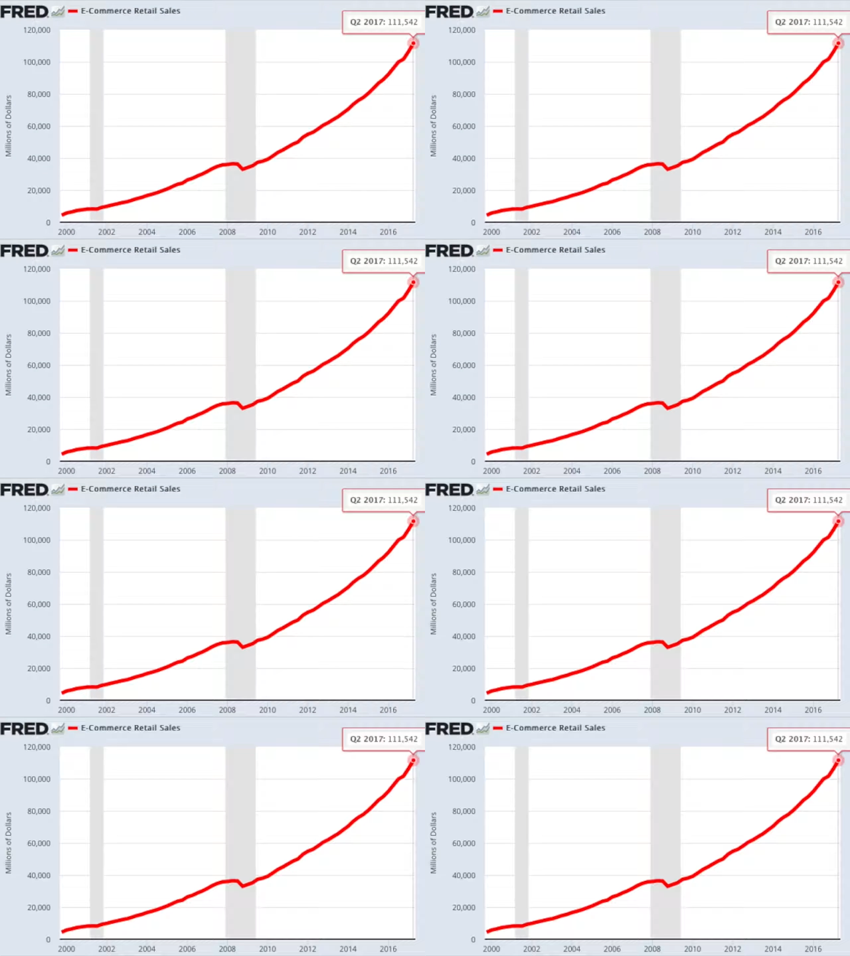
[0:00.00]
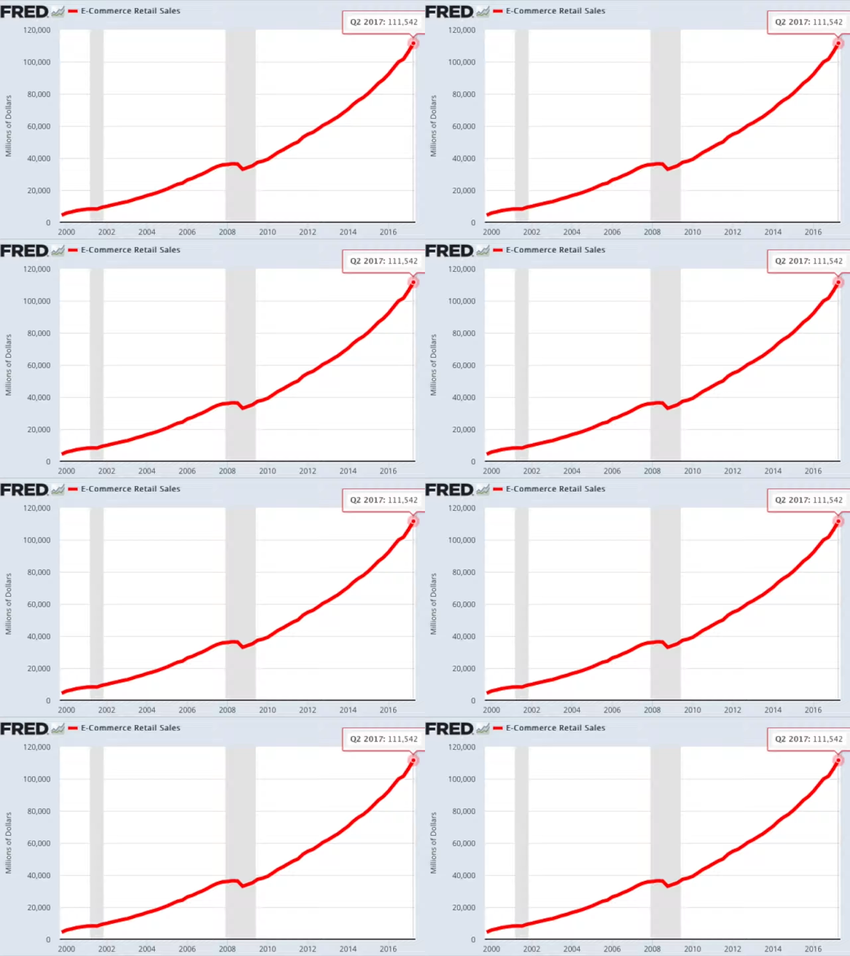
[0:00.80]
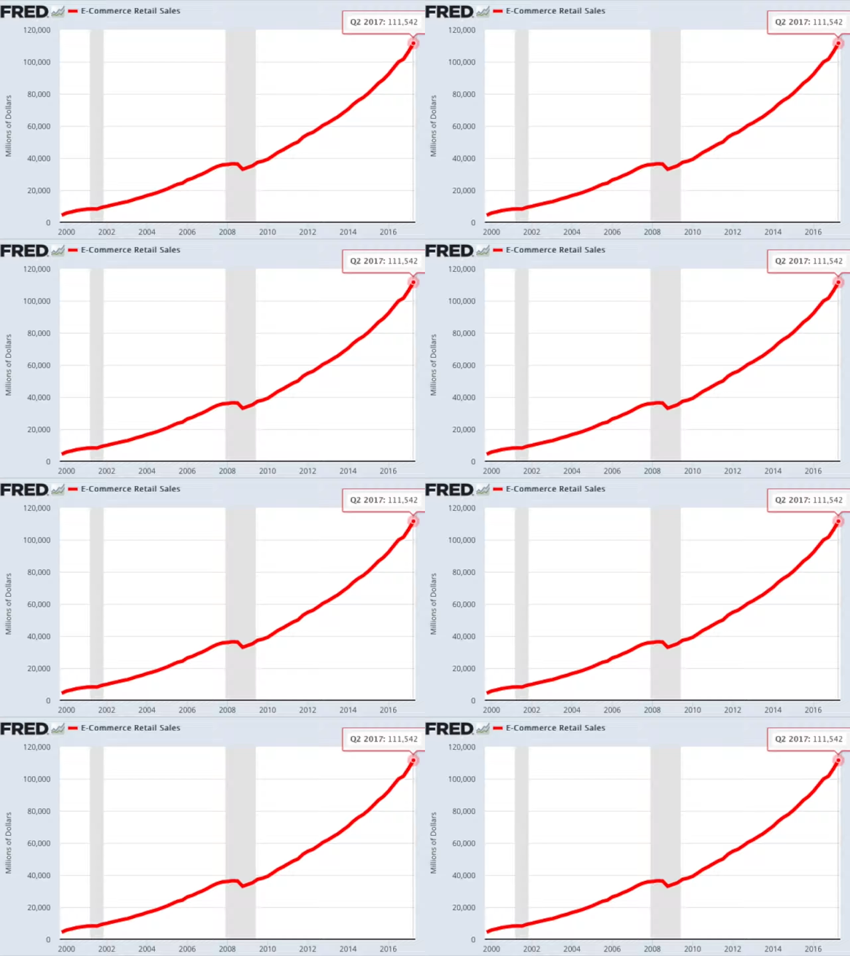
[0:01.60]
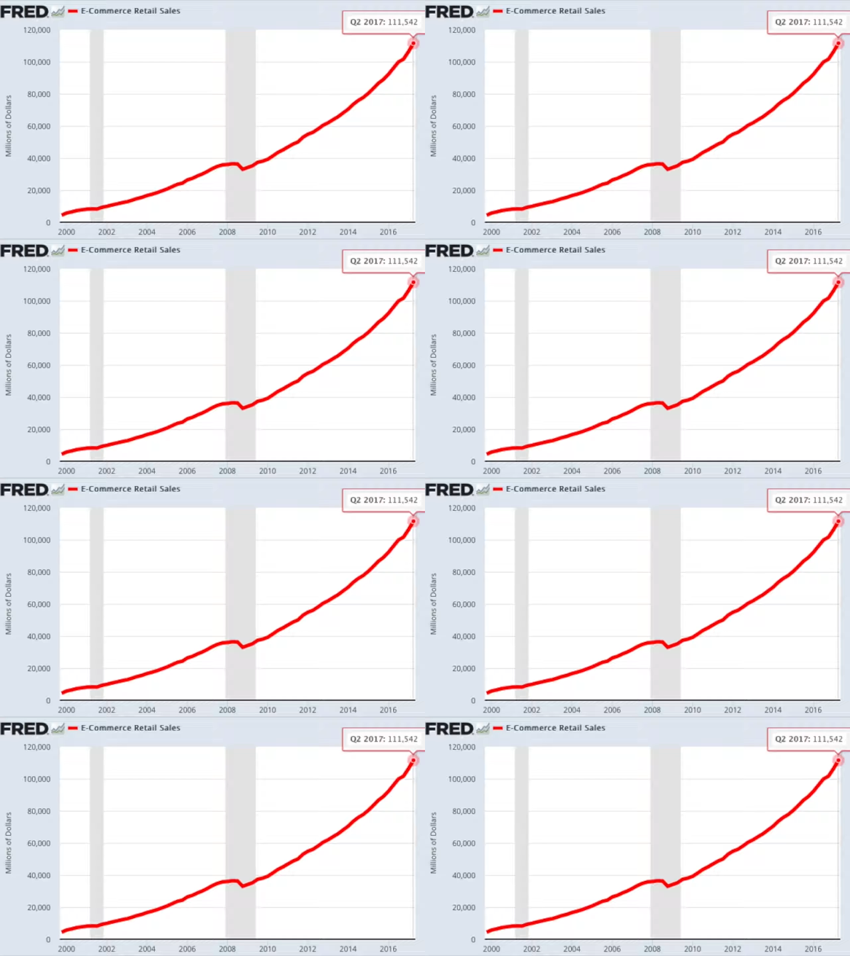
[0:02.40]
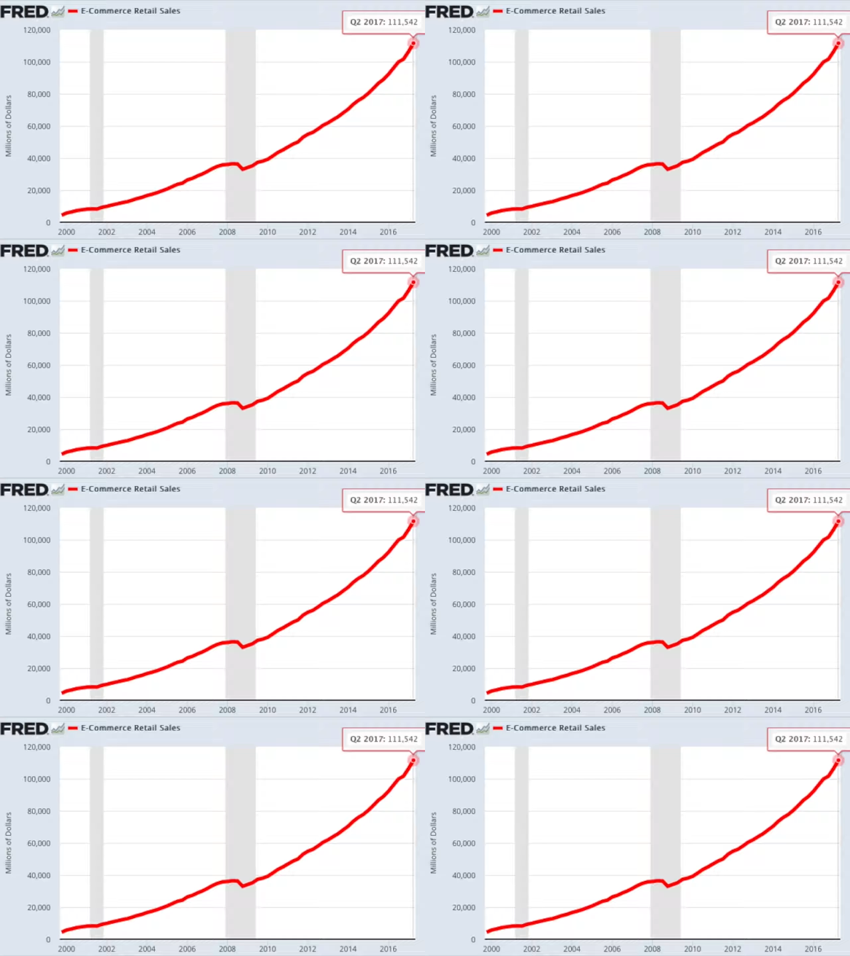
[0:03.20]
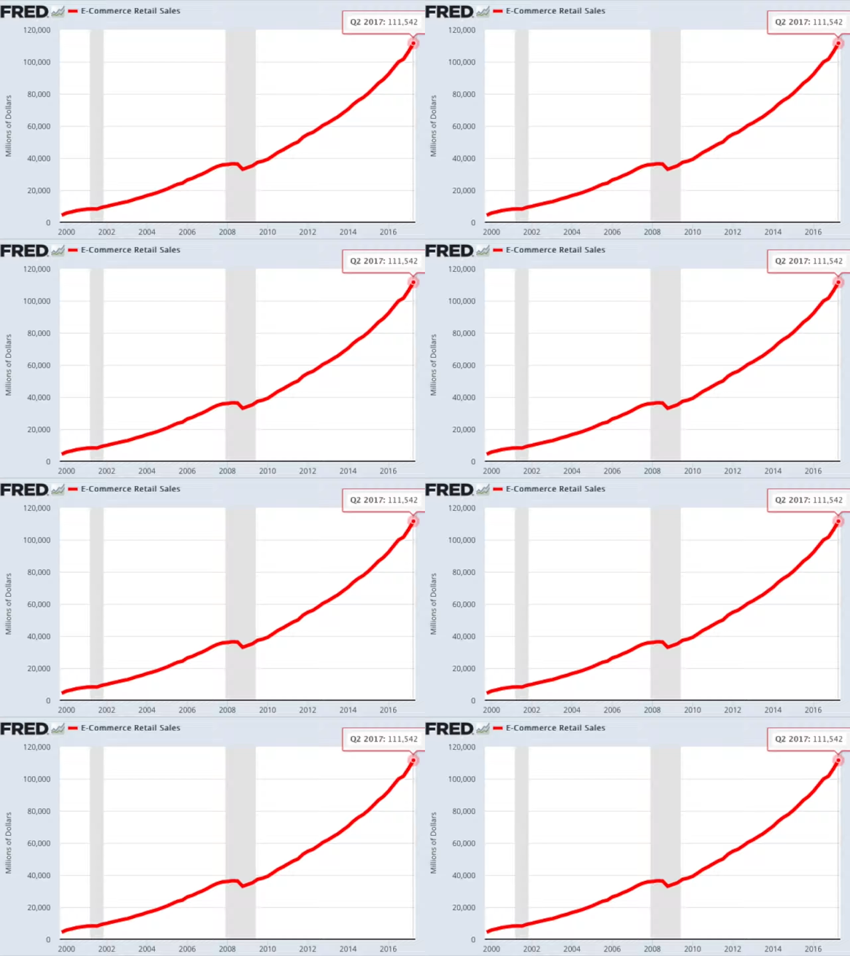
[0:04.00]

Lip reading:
(no speaker visible)